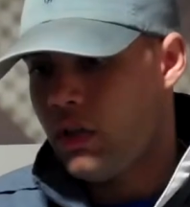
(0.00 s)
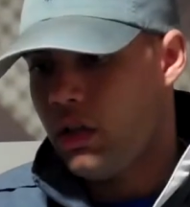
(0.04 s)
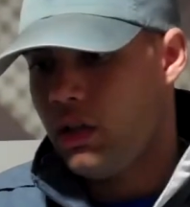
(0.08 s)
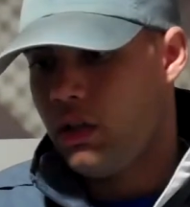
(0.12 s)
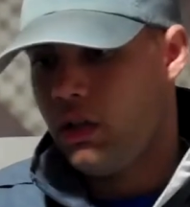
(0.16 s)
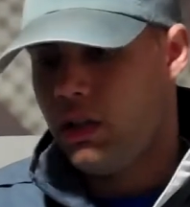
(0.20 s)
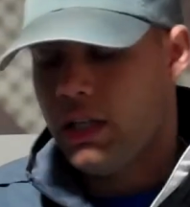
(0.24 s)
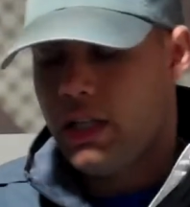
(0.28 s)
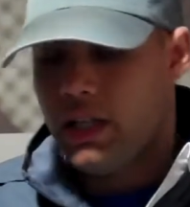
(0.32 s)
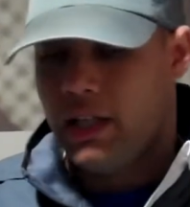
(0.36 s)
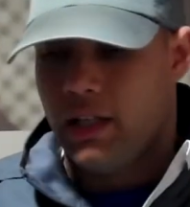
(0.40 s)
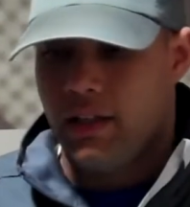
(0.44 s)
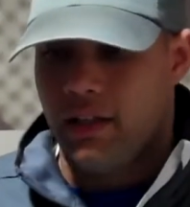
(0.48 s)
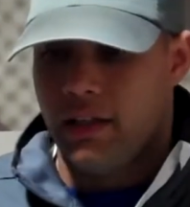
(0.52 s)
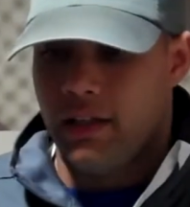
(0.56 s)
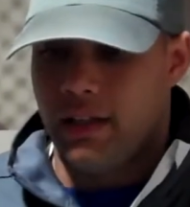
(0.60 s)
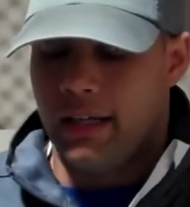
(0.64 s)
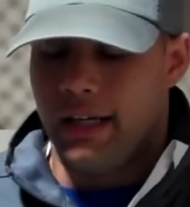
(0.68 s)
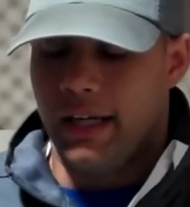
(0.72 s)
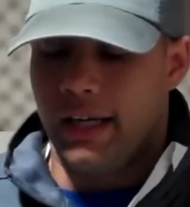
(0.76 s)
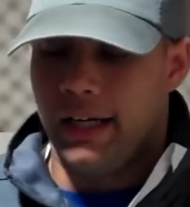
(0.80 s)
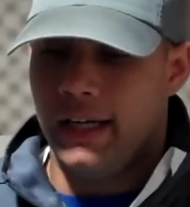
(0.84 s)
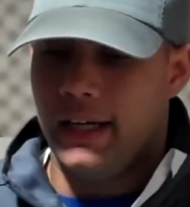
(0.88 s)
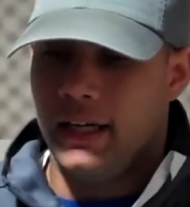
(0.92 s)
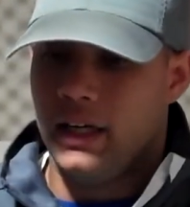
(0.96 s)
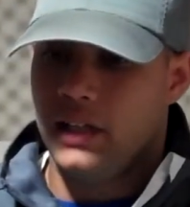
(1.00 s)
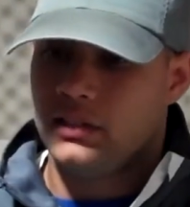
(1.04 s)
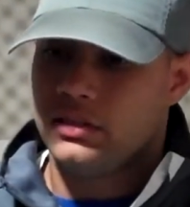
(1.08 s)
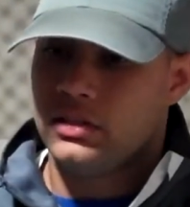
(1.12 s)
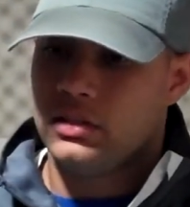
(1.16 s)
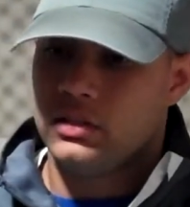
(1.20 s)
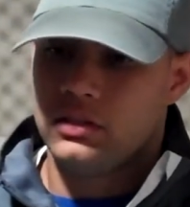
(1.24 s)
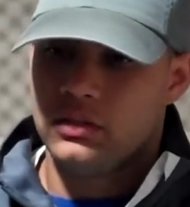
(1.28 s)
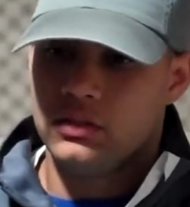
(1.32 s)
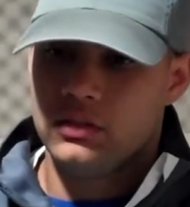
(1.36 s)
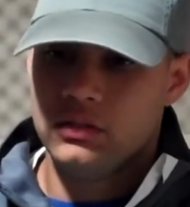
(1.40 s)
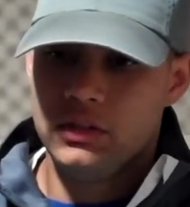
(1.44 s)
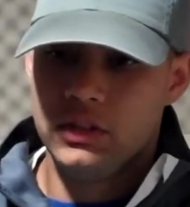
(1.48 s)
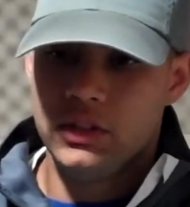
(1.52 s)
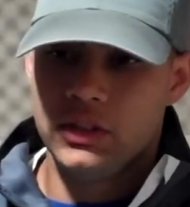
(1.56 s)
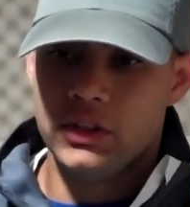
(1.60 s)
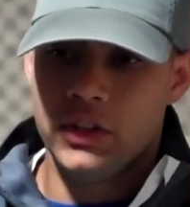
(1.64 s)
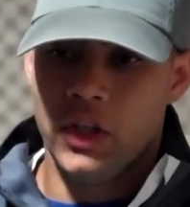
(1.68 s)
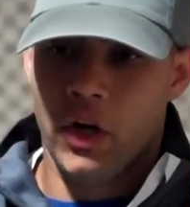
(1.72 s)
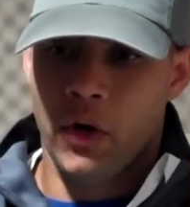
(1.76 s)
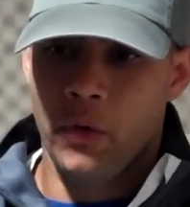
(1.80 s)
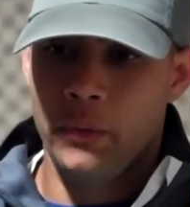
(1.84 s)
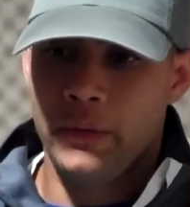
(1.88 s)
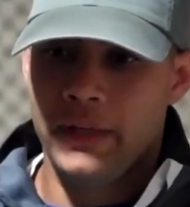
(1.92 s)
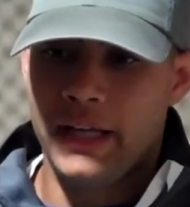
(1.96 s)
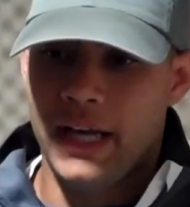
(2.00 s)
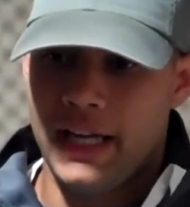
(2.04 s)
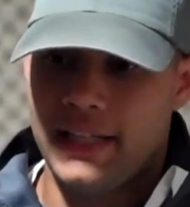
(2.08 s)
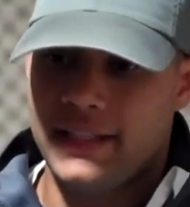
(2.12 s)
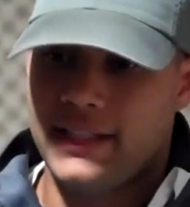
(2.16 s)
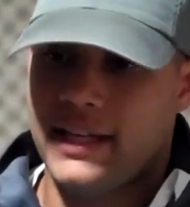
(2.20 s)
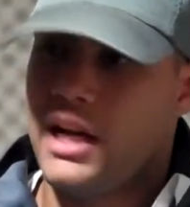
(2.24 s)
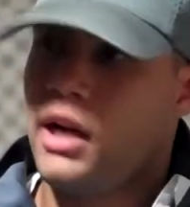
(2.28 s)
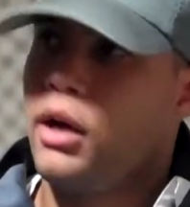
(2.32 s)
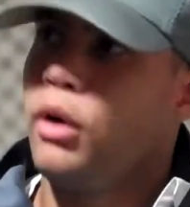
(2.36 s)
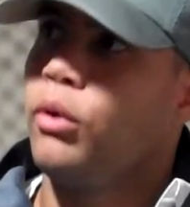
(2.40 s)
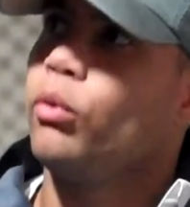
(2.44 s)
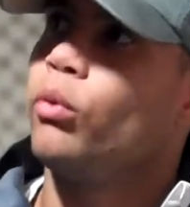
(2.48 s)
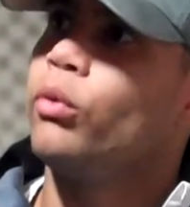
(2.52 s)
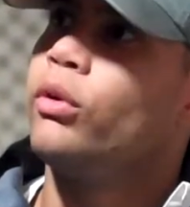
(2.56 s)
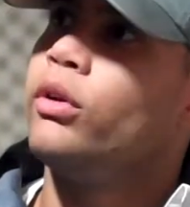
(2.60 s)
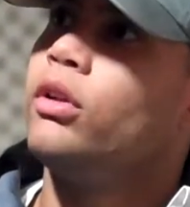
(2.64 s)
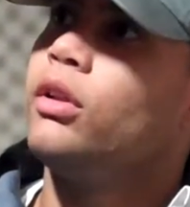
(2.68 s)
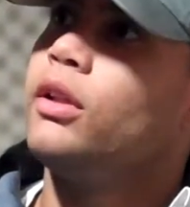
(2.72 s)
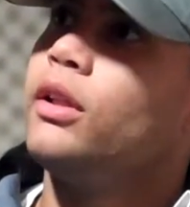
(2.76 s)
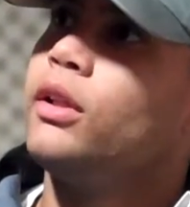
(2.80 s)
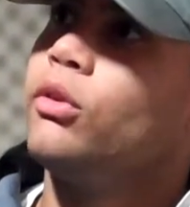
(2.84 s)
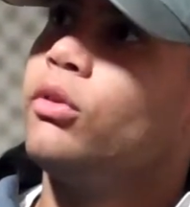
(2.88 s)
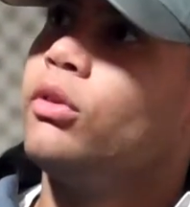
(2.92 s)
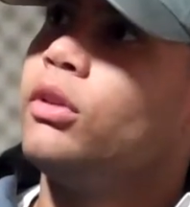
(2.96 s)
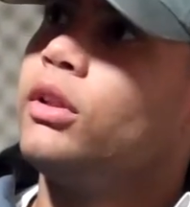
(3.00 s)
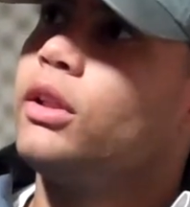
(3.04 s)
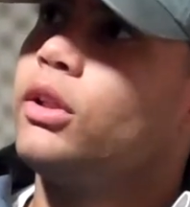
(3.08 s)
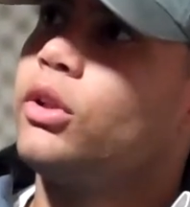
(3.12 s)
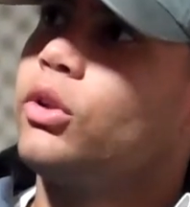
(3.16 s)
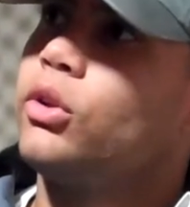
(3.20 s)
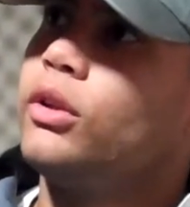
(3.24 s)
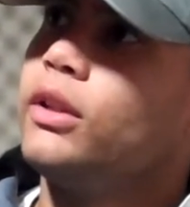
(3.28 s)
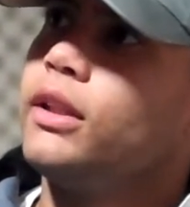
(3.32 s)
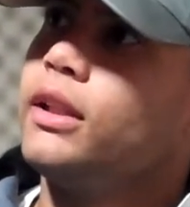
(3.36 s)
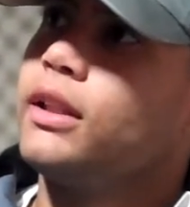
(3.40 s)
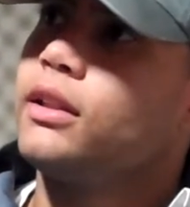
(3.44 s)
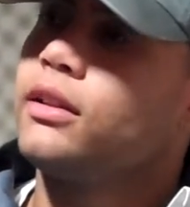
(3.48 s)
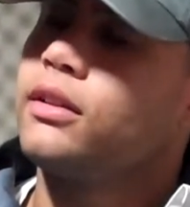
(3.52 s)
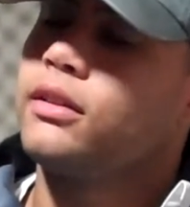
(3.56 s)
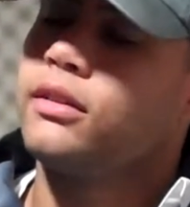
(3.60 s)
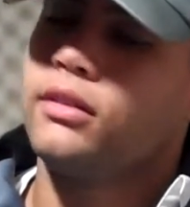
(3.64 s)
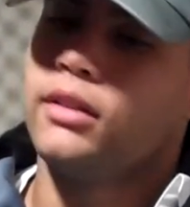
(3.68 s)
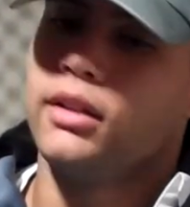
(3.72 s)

We got down really, really quick.